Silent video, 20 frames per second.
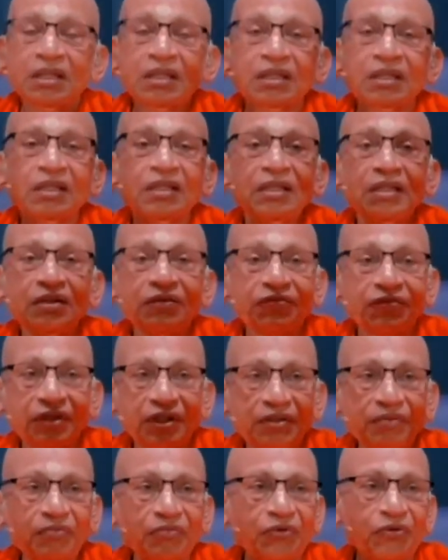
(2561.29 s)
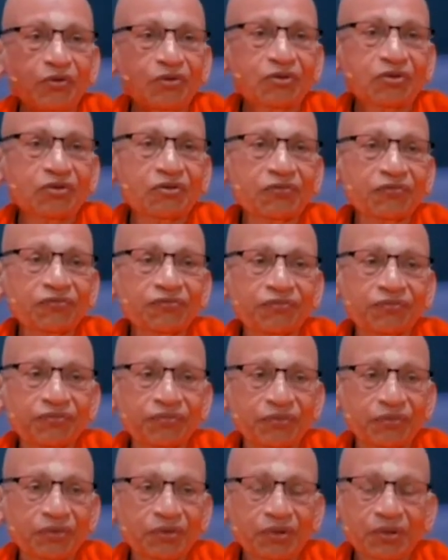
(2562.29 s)
In a way, most of
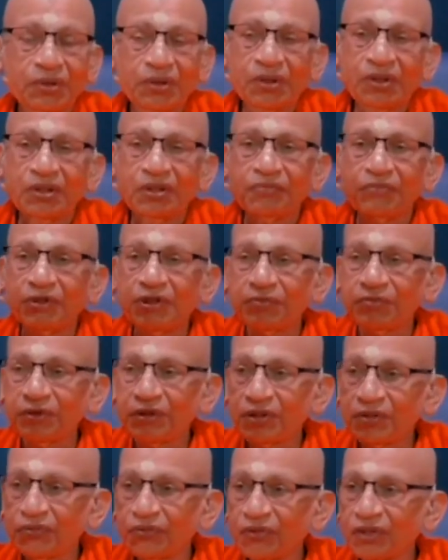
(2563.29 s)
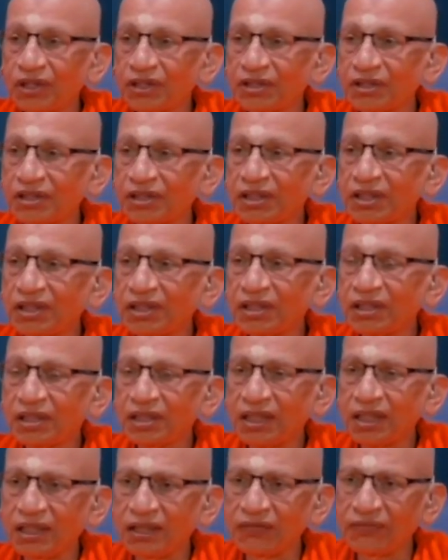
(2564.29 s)
people who are sitting here
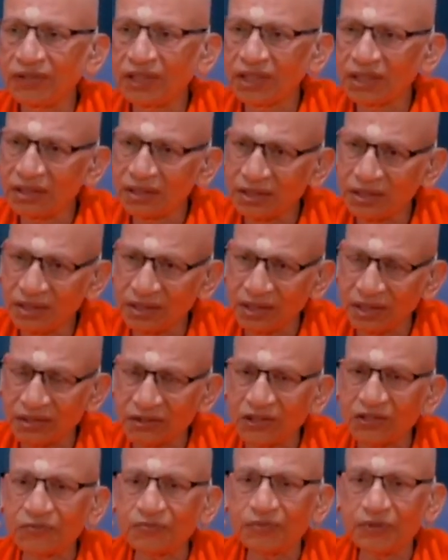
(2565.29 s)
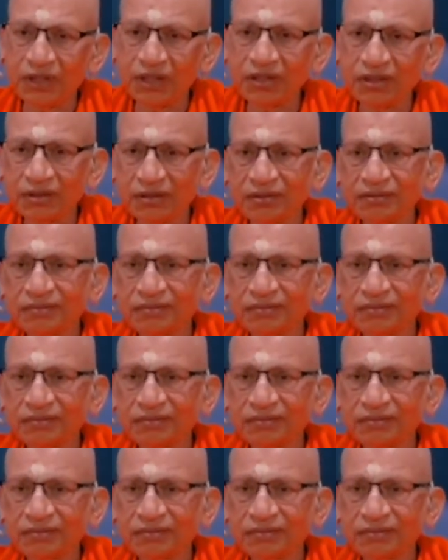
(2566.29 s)
have that sannyasa spirit.